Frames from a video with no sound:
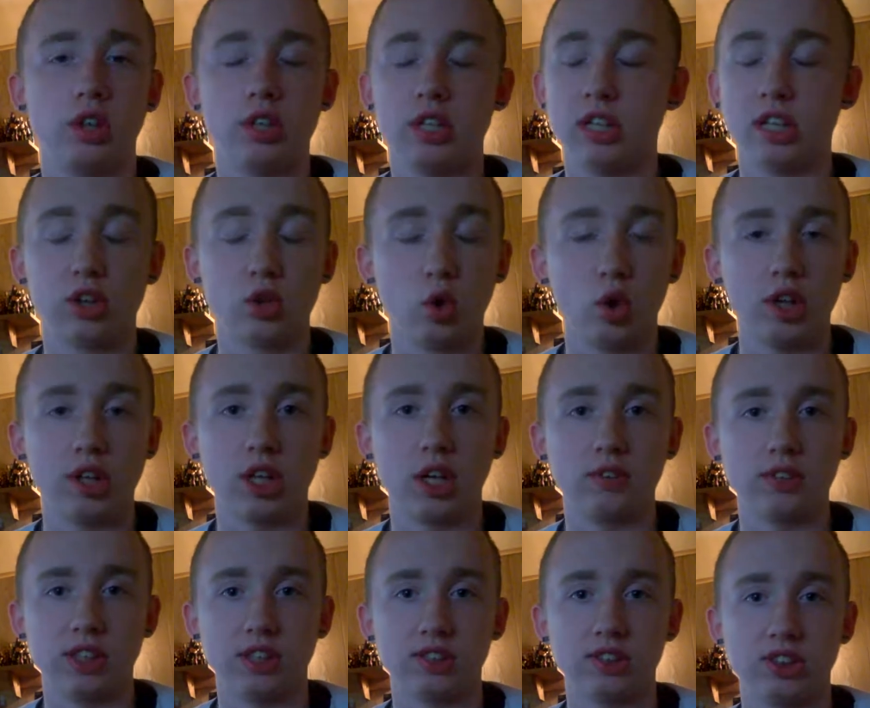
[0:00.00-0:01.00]
the Authority
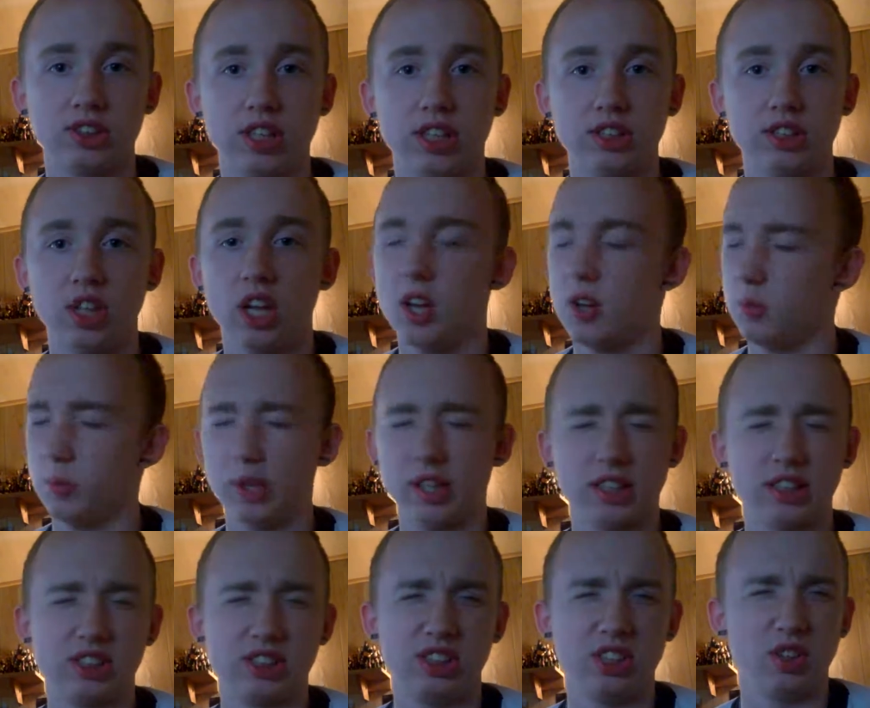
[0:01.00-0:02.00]
comes out and says, we
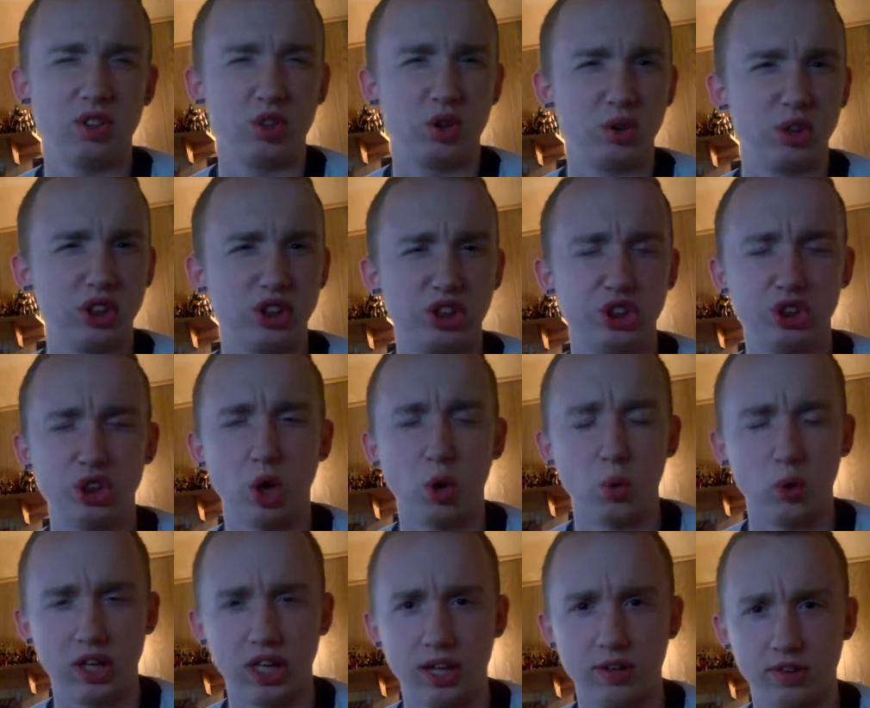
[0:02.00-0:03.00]
can still do this show
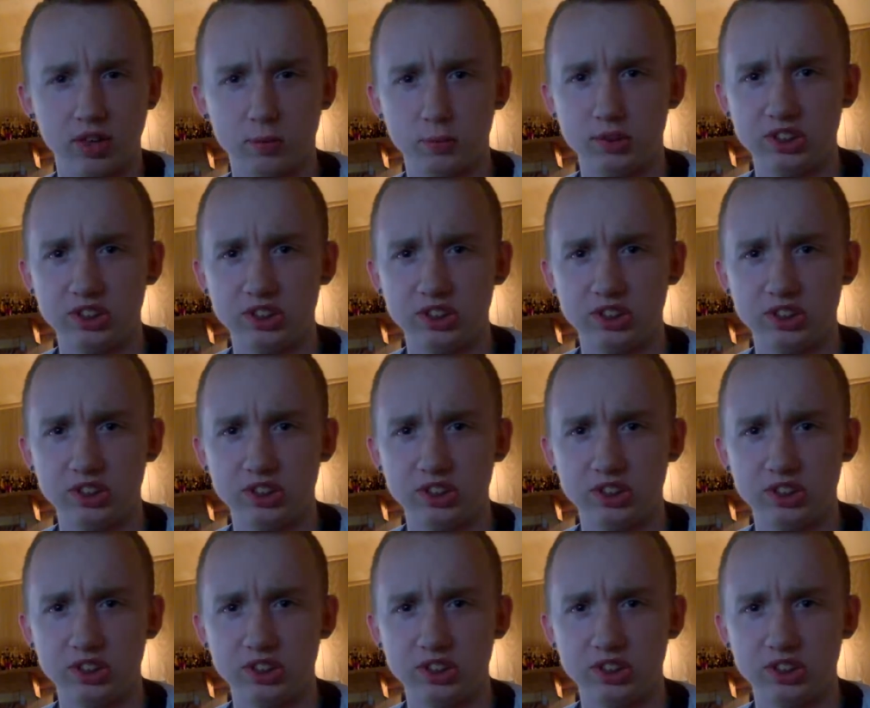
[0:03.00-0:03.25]
without them.